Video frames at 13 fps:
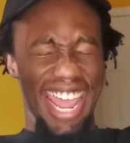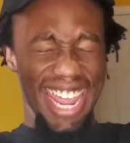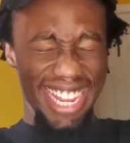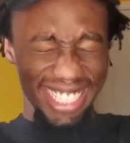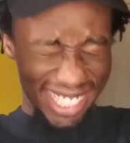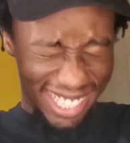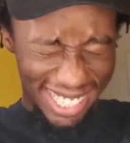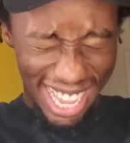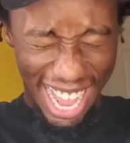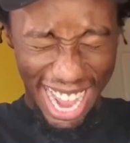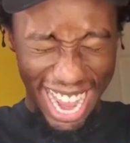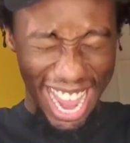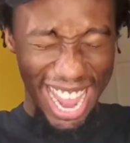
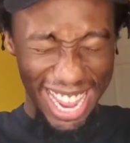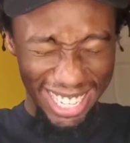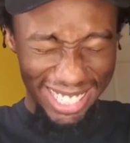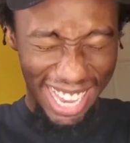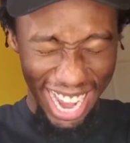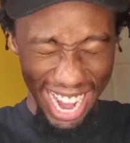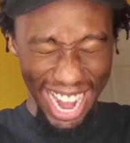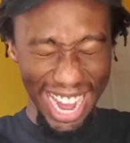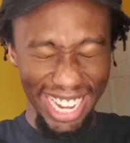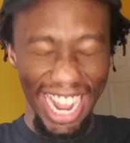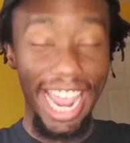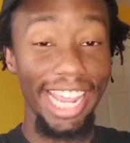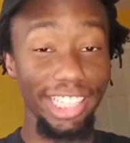hate, I hate, I
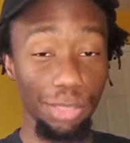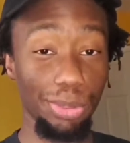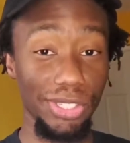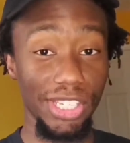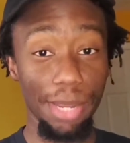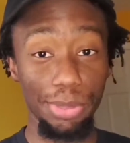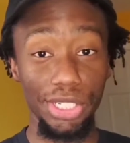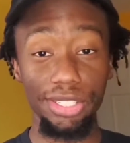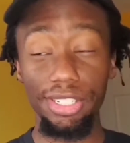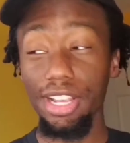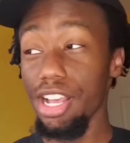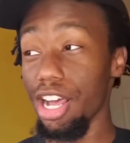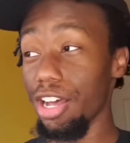hate, I hate the
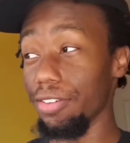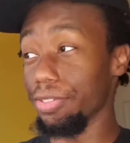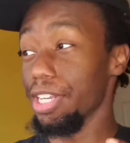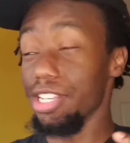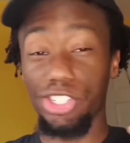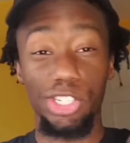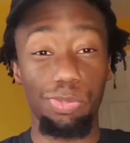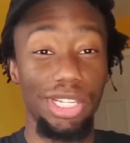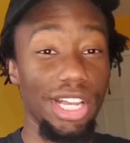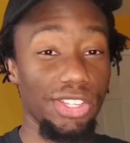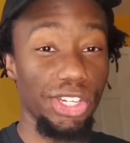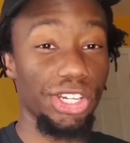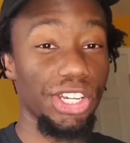perception of
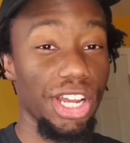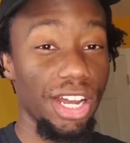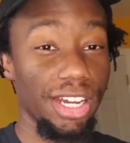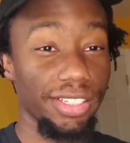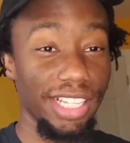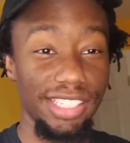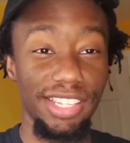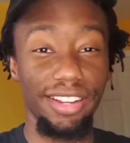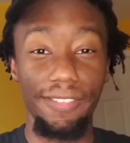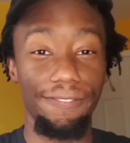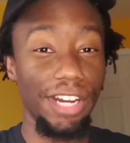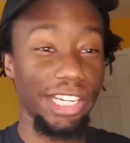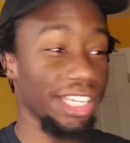just because you're young,
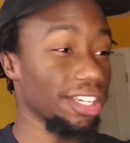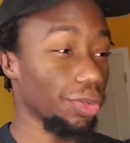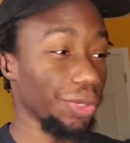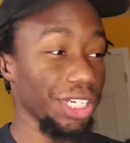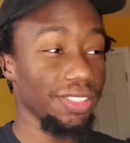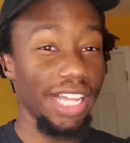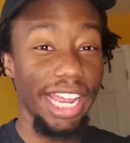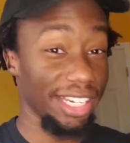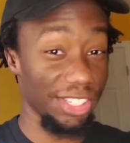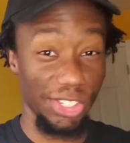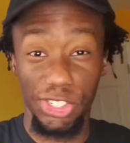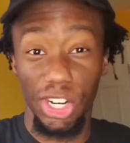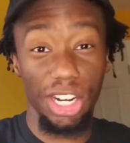that's like a fucking green
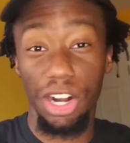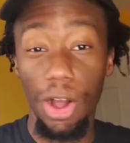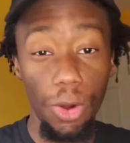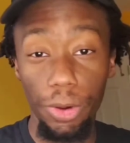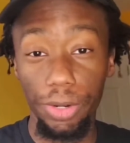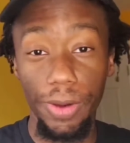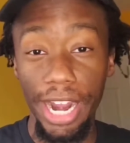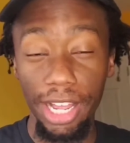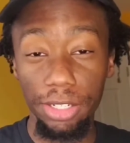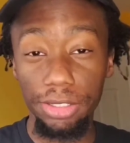light to just start hoeing